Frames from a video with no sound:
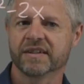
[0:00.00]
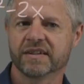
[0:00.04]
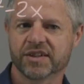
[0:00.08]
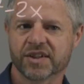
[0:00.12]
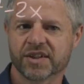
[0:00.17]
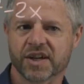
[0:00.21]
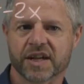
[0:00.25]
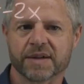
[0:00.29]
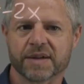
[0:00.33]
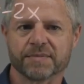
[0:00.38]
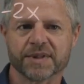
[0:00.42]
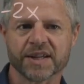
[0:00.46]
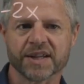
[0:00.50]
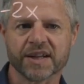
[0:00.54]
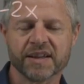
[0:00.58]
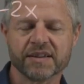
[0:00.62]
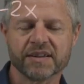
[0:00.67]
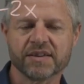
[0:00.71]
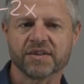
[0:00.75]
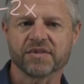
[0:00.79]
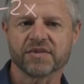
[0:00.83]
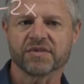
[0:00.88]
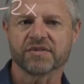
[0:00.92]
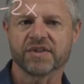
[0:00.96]
times
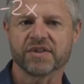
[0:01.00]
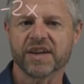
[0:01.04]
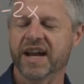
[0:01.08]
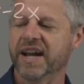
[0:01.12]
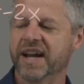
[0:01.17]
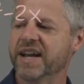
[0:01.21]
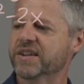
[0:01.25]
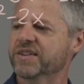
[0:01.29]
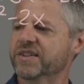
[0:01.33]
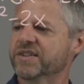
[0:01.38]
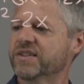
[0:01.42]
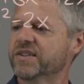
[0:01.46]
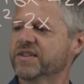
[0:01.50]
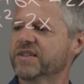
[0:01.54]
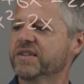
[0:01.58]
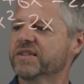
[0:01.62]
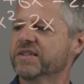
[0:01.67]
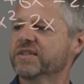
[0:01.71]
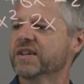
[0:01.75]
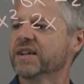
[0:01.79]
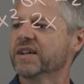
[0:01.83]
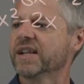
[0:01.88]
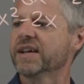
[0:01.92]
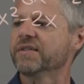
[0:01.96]
another 3x,
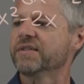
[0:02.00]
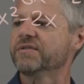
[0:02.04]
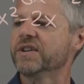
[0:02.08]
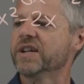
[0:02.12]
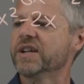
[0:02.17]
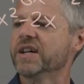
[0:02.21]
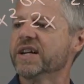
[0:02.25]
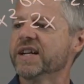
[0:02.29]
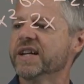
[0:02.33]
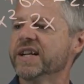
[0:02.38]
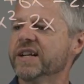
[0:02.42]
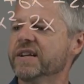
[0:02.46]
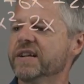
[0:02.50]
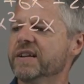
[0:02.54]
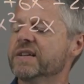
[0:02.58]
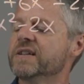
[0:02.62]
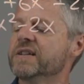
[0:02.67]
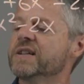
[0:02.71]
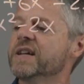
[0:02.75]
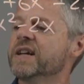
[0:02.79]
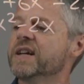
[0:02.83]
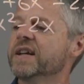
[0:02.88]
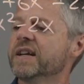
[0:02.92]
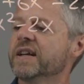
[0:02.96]
so I'll have
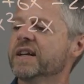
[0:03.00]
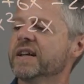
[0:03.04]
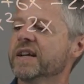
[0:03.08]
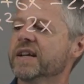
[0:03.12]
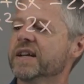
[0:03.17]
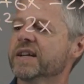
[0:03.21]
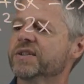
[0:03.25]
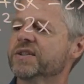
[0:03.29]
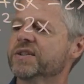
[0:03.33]
9x